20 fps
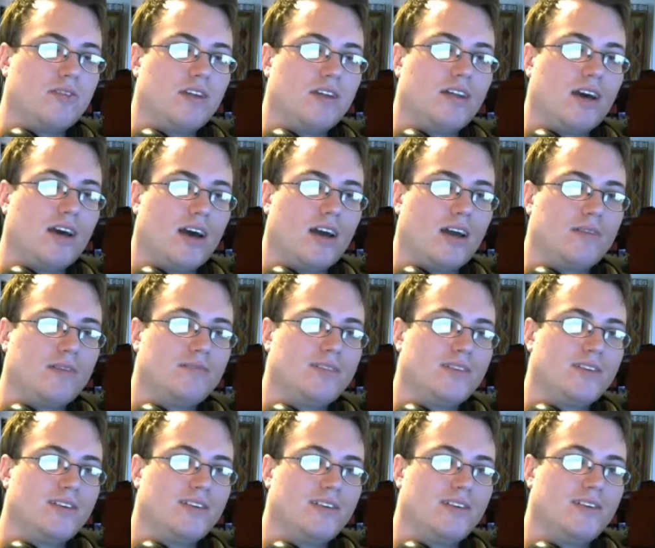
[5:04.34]
3
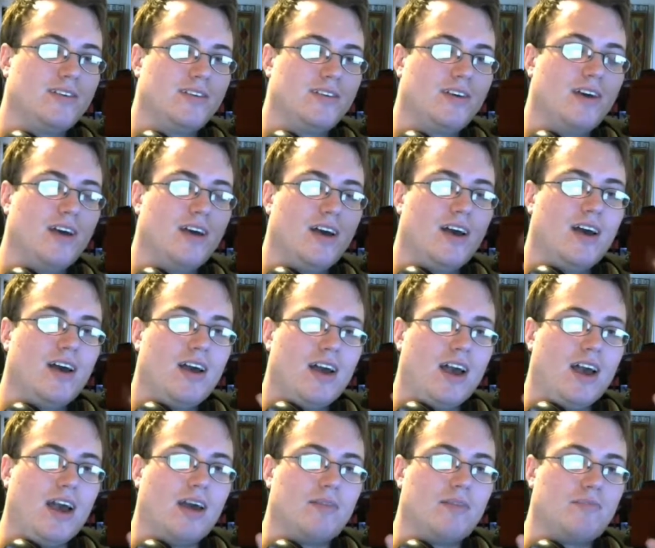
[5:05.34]
times
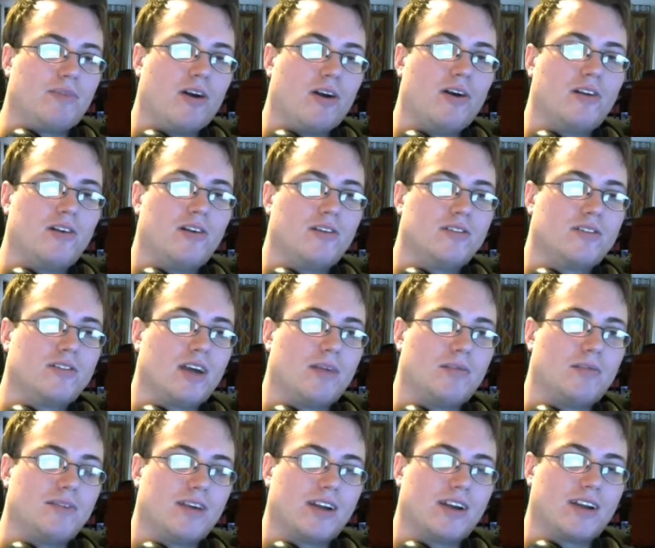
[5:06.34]
and Proto
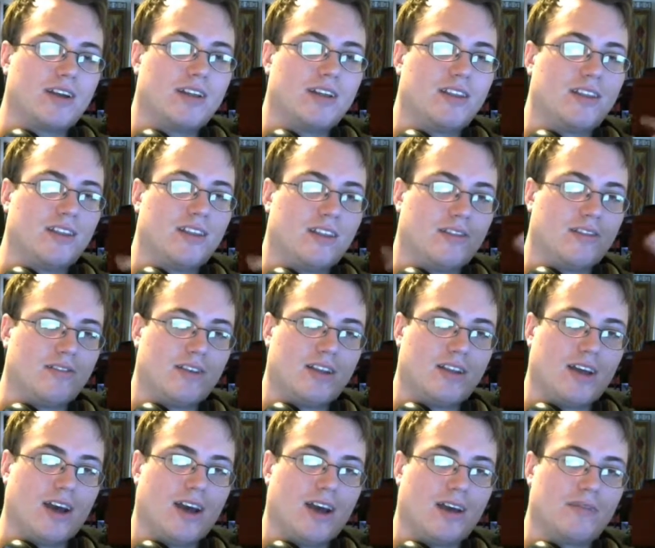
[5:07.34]
Cyber Dragon 3
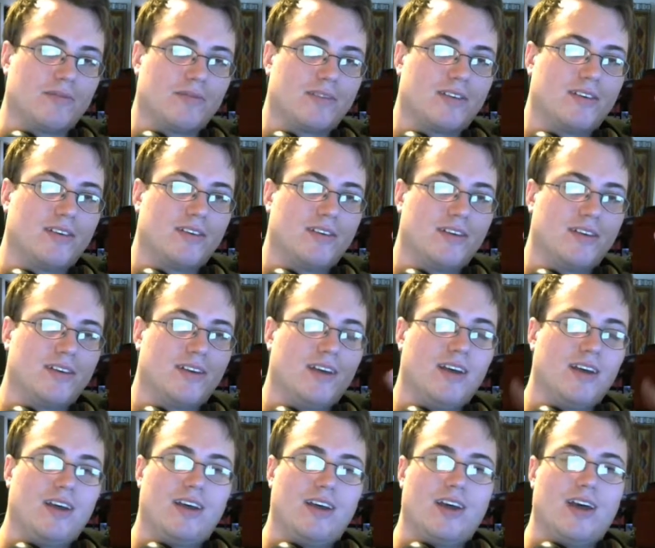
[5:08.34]
times.
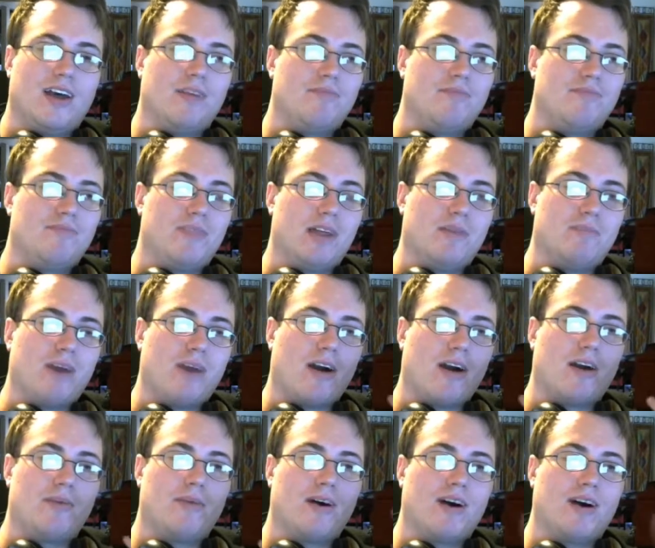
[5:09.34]
Then
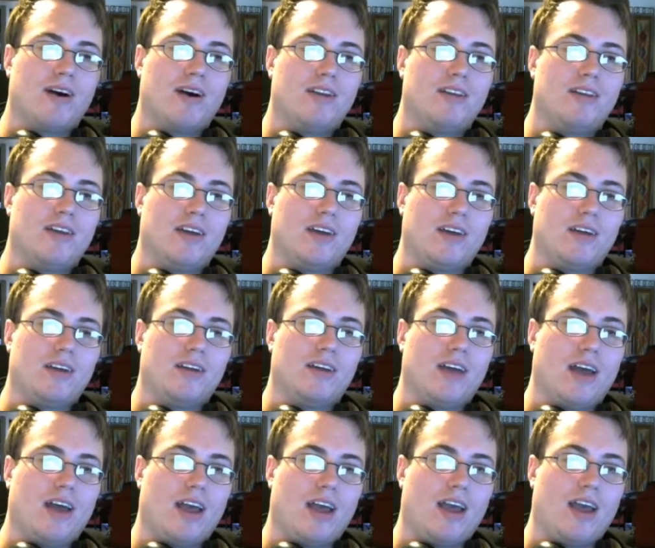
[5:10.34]
Power Bond
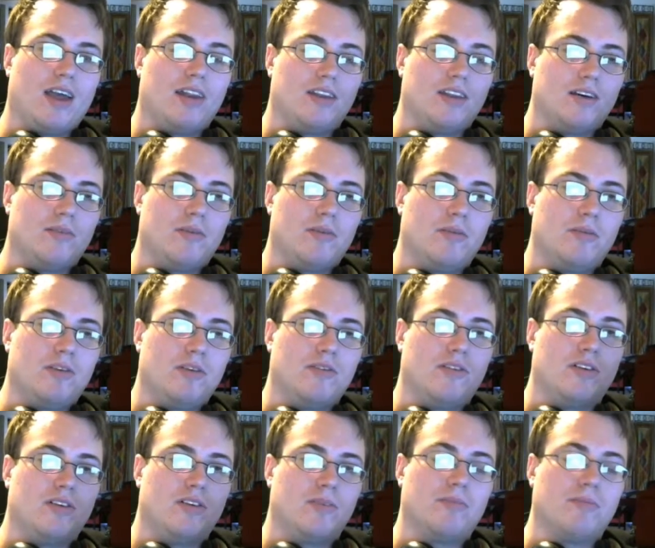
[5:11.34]
and Limb
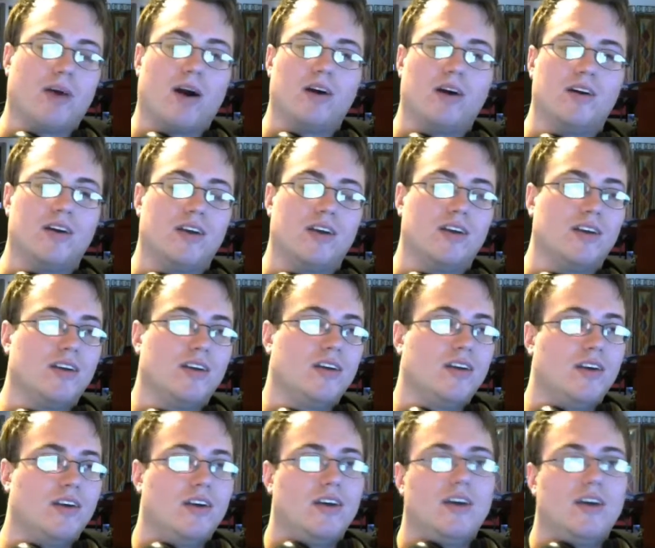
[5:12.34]
Removal and Poly
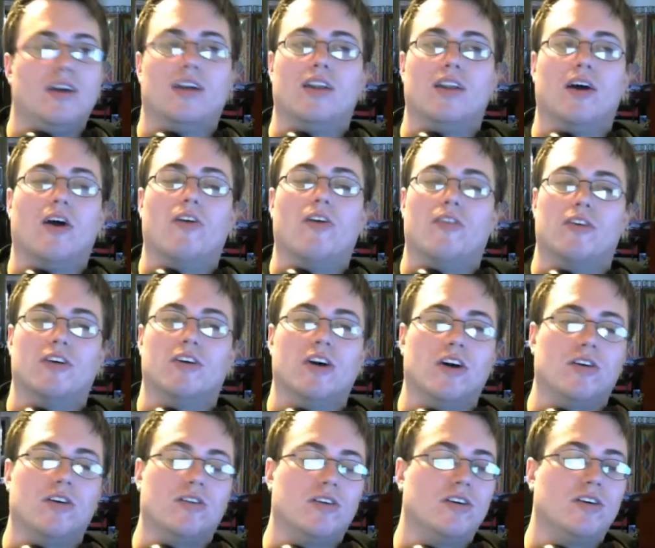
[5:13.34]
and
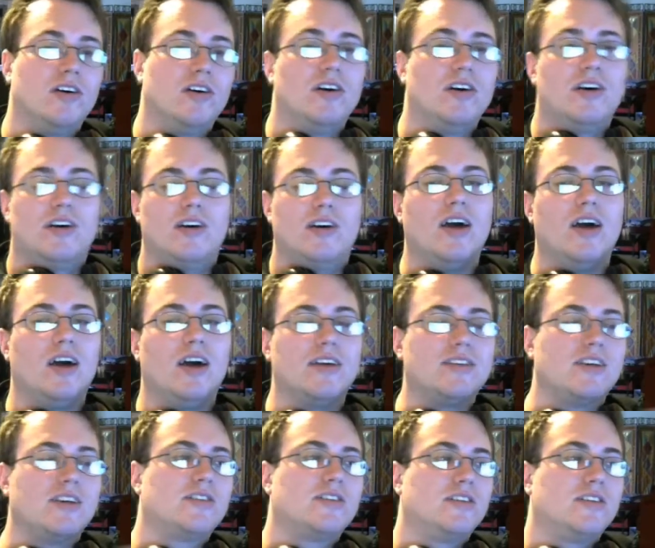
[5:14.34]
Overload.
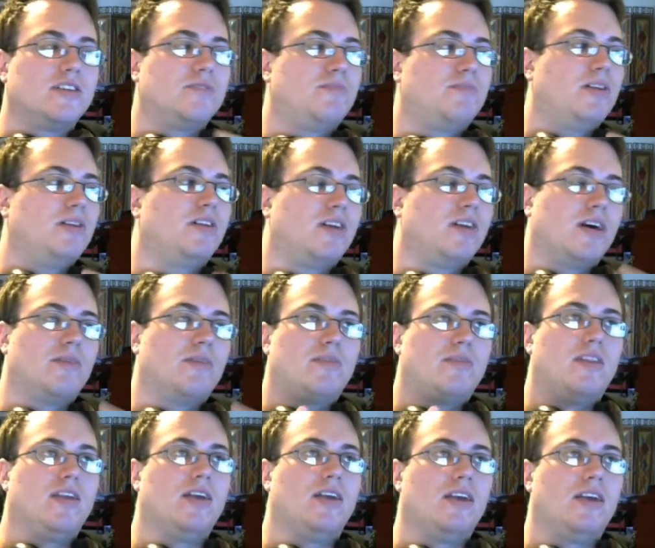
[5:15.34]
Essentially just building up
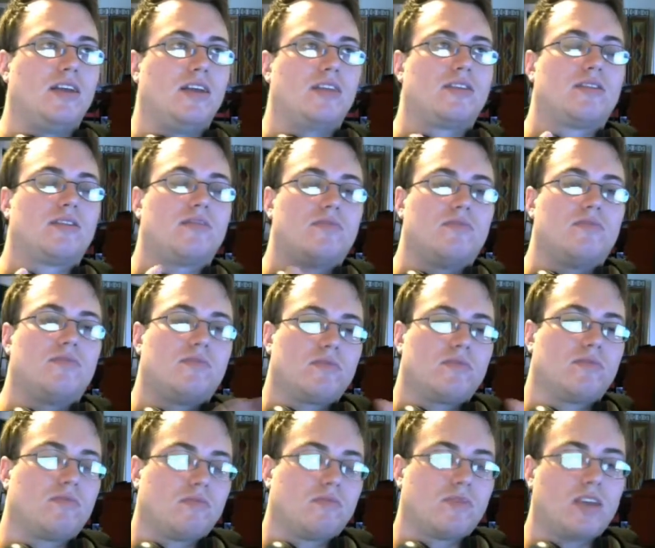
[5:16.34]
the
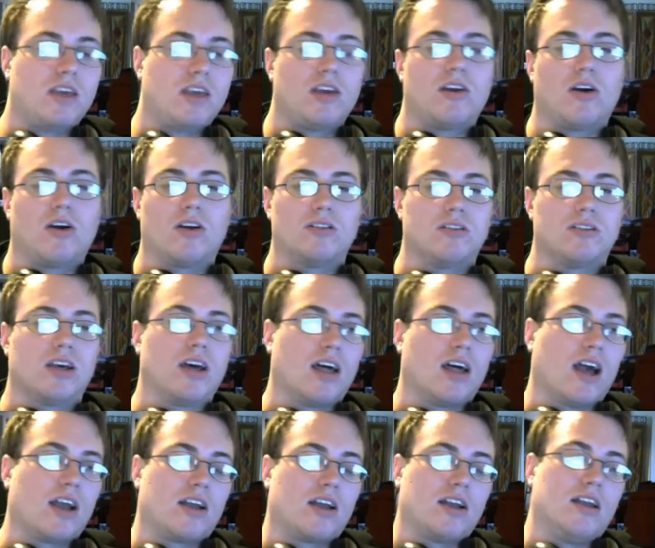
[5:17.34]
key cards that
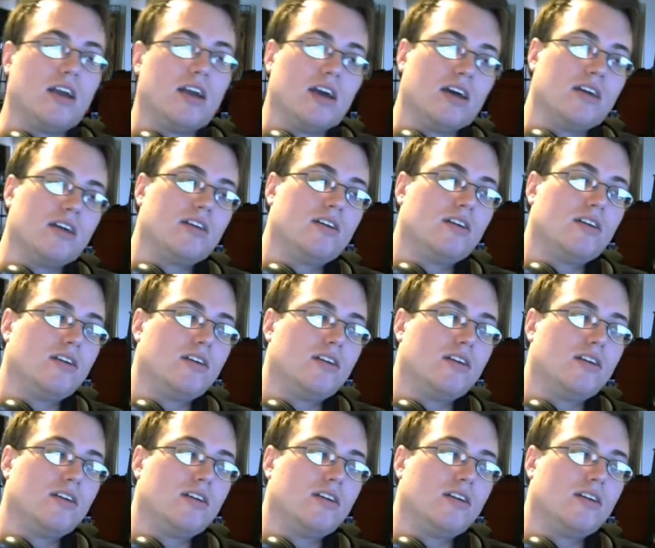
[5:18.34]
I could get.